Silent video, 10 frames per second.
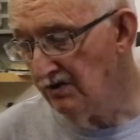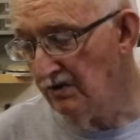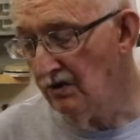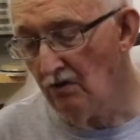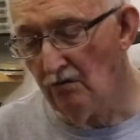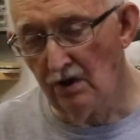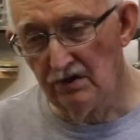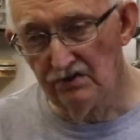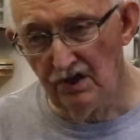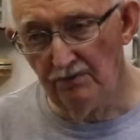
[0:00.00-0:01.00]
You don't want
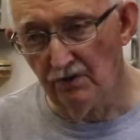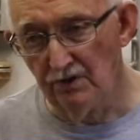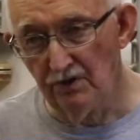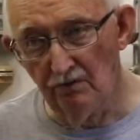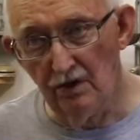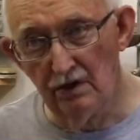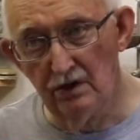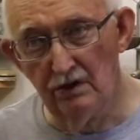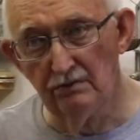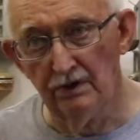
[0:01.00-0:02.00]
a cheap one, you want a
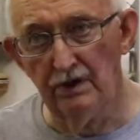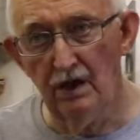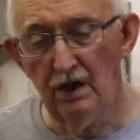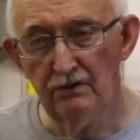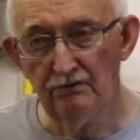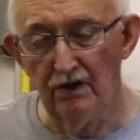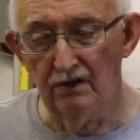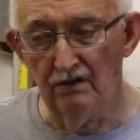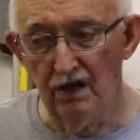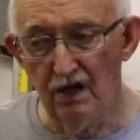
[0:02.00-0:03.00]
good one. It's
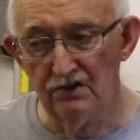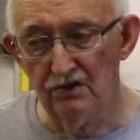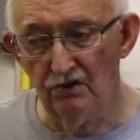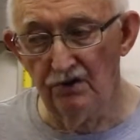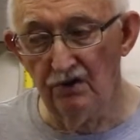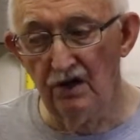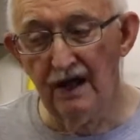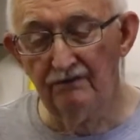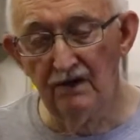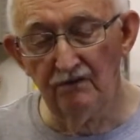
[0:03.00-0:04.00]
rather large, so you're going to
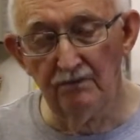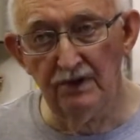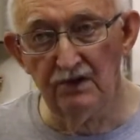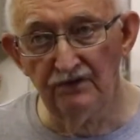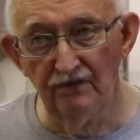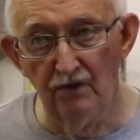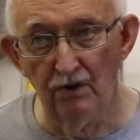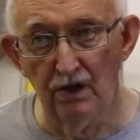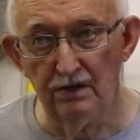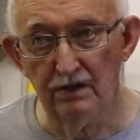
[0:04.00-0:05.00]
have a place
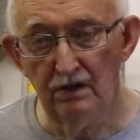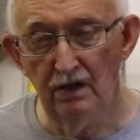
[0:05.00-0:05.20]
for it.